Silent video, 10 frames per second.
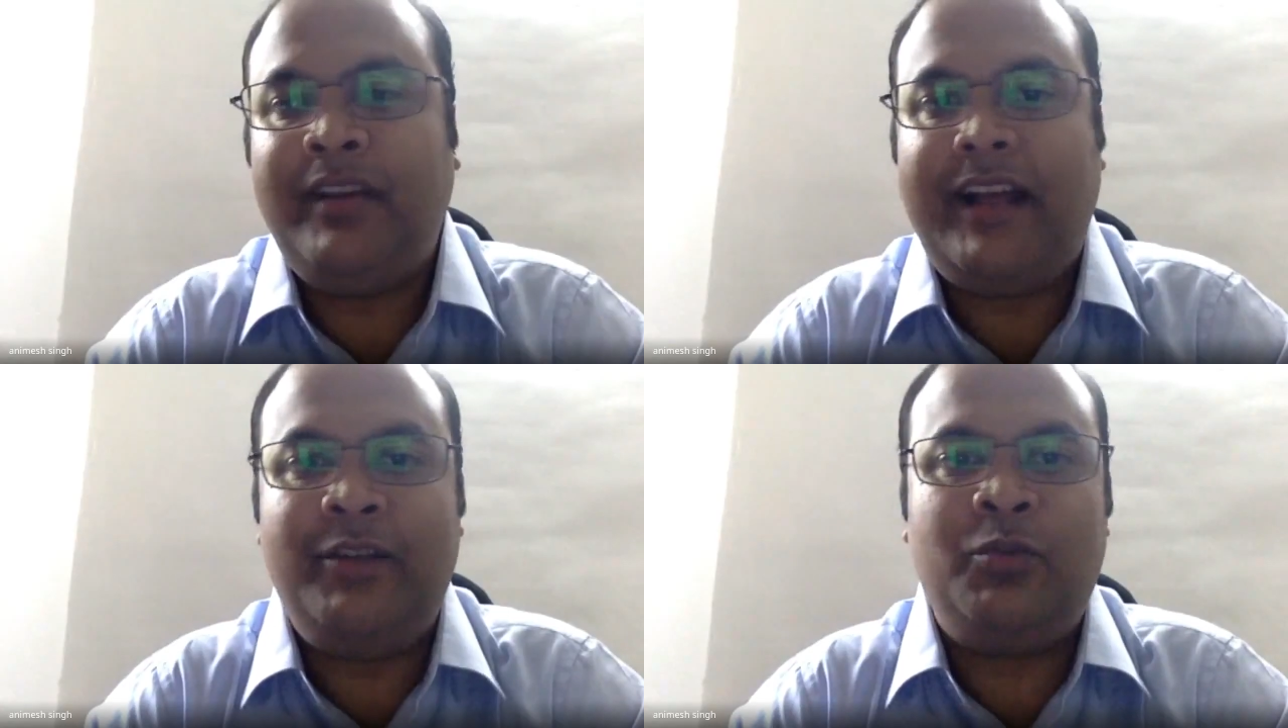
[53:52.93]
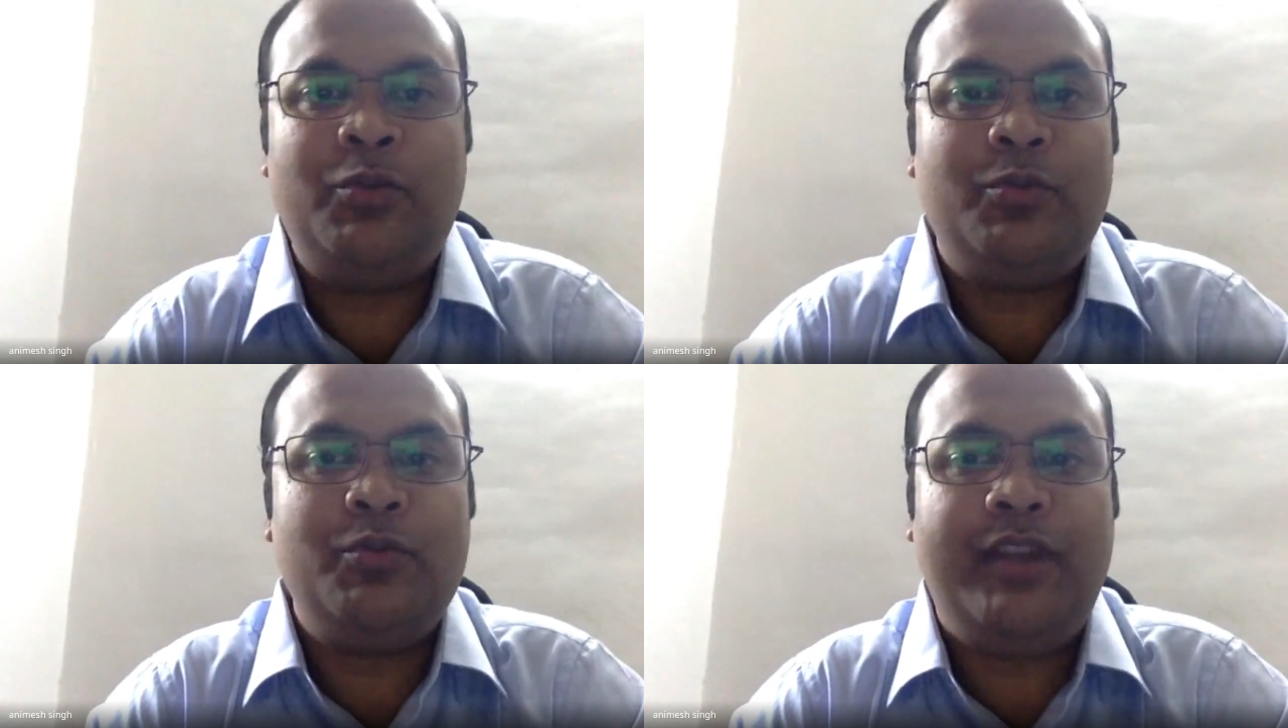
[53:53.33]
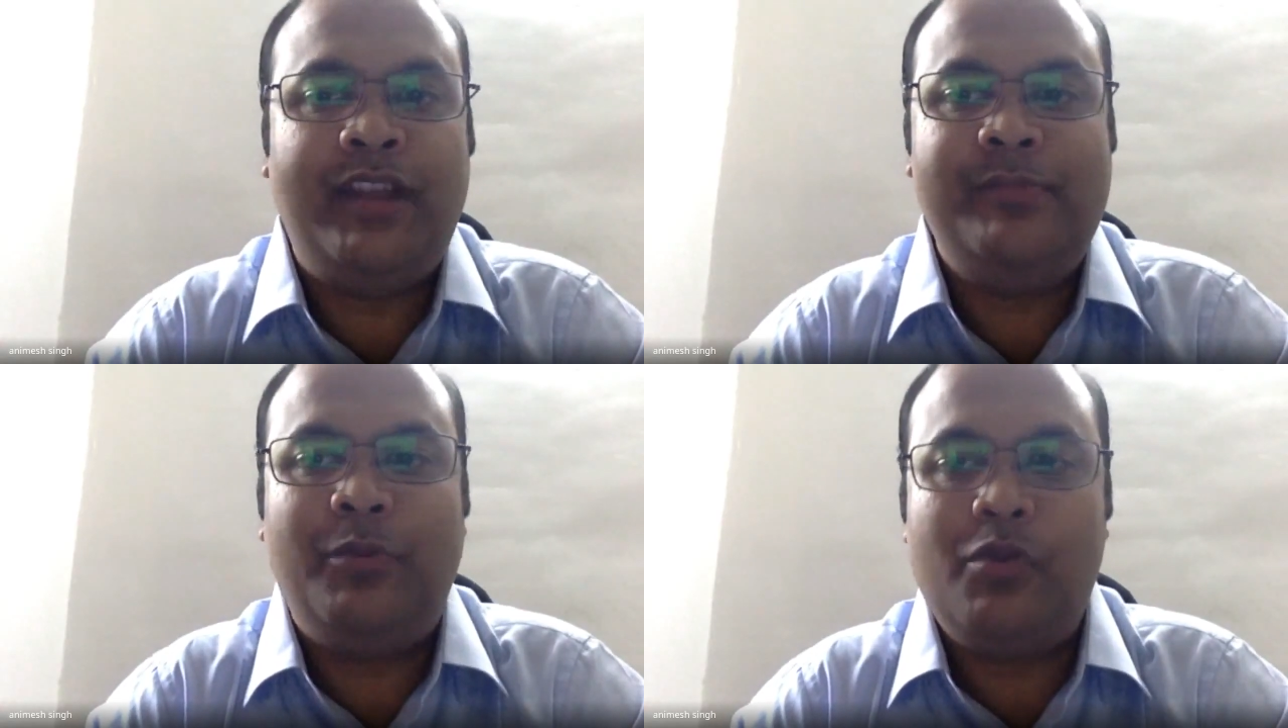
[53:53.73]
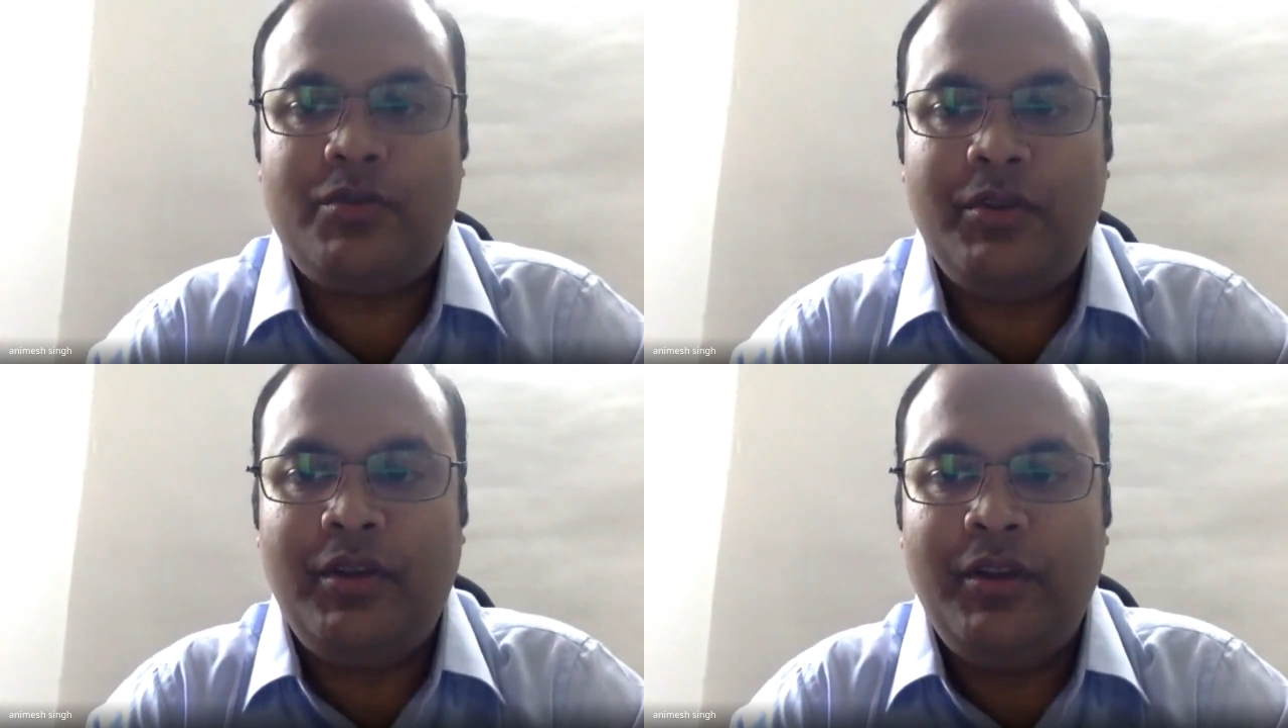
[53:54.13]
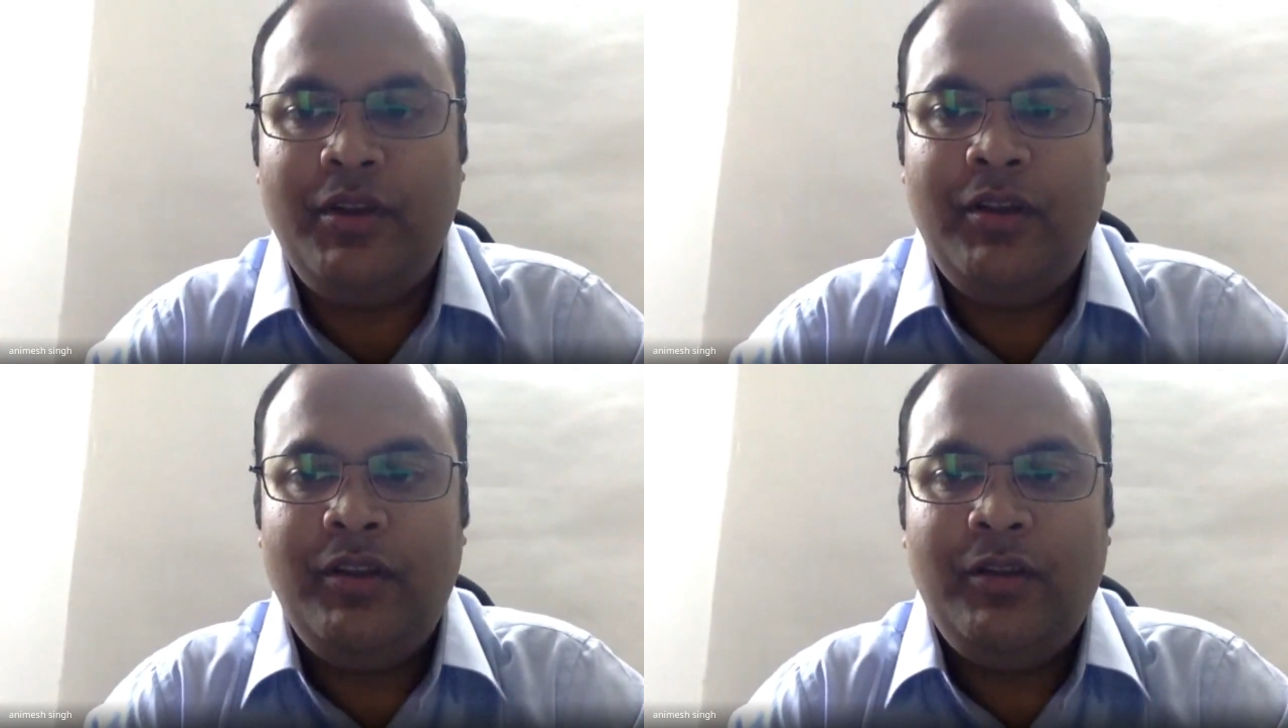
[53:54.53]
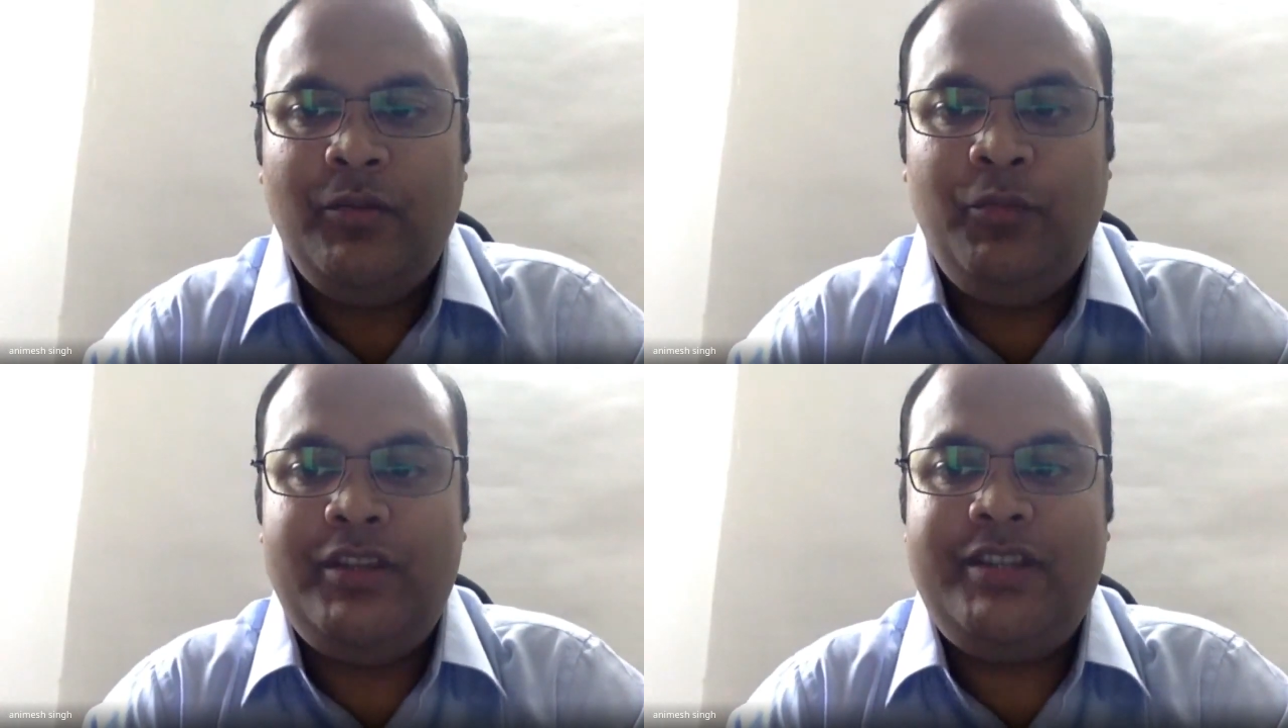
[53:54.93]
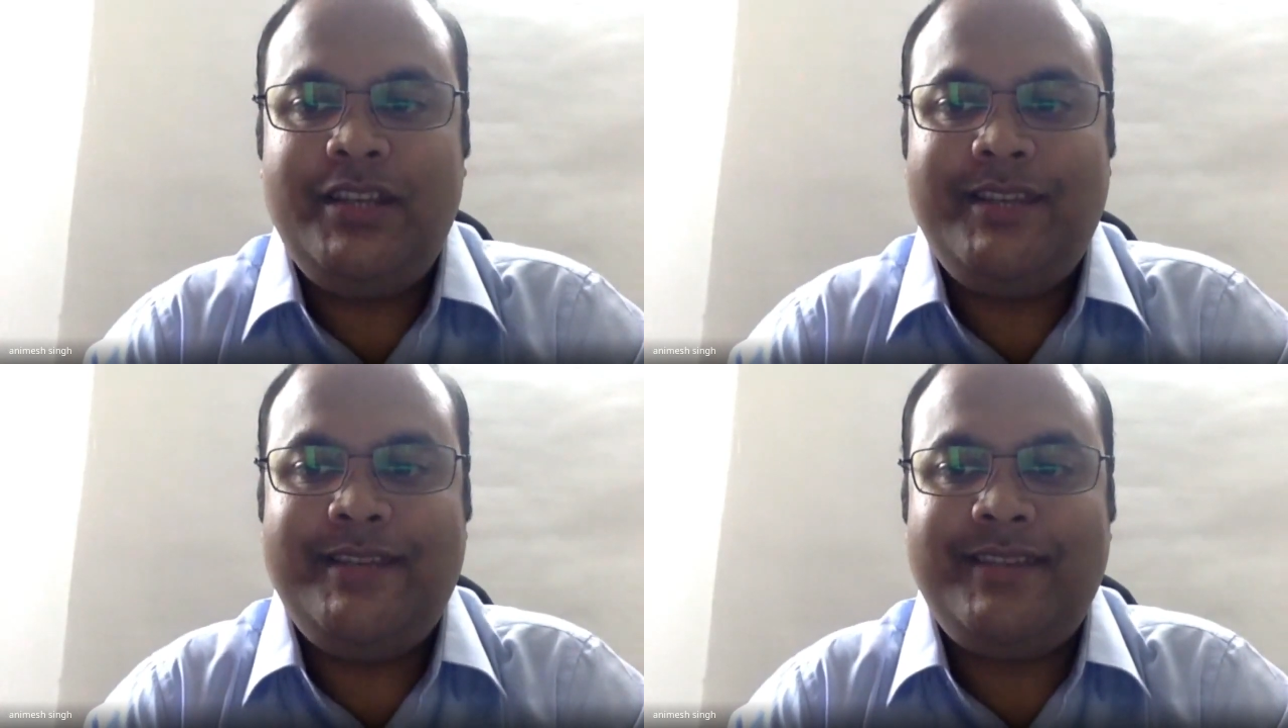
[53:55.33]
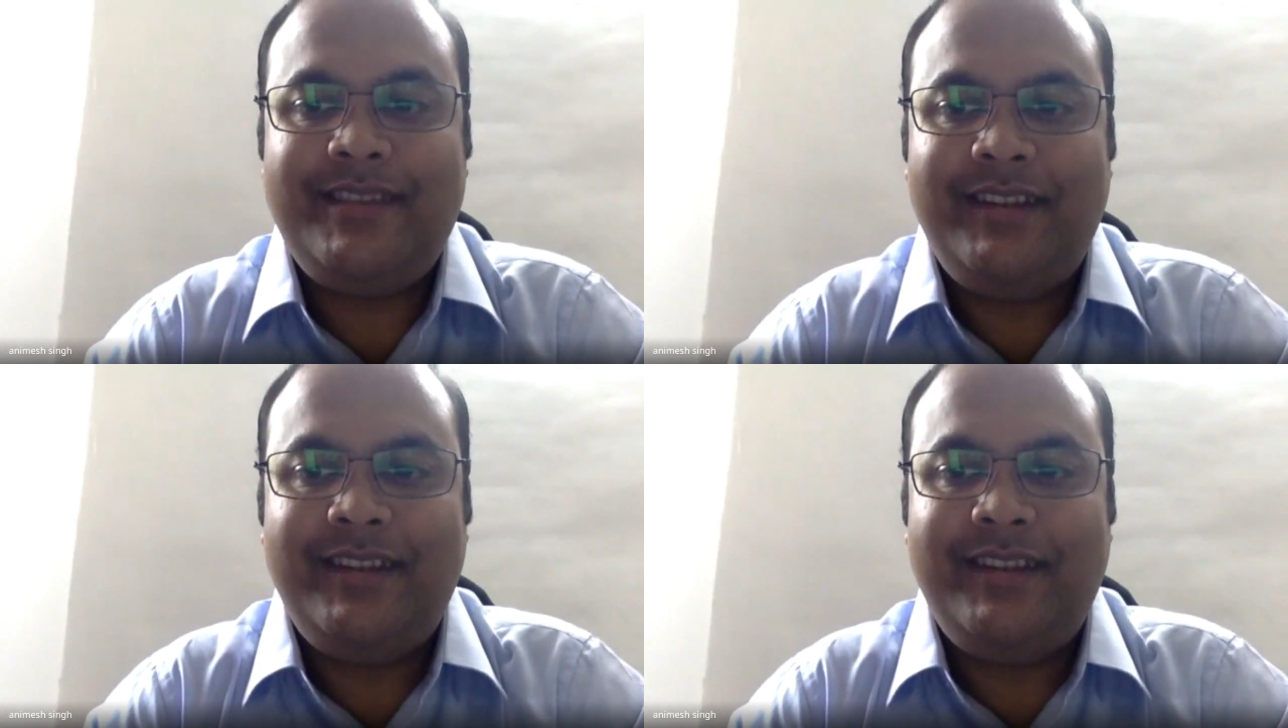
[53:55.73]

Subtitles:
I don't know any book which is